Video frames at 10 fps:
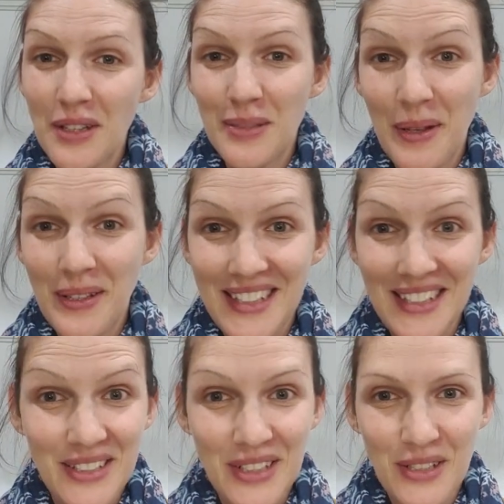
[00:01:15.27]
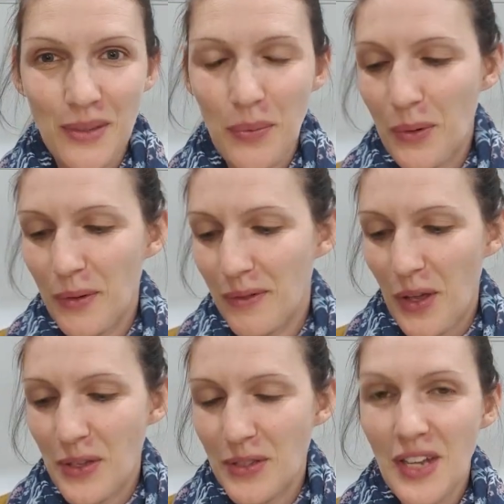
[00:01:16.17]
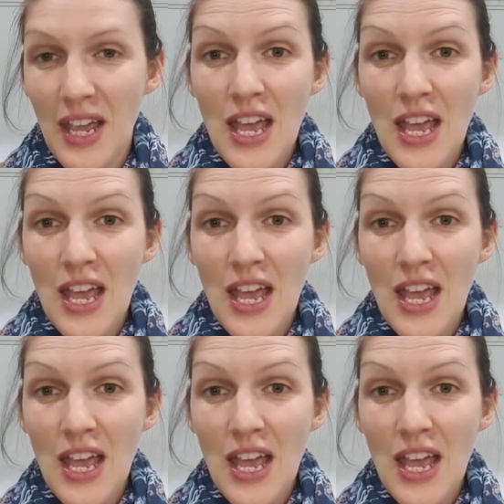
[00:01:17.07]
The Smart and Sassy is going to support all of those.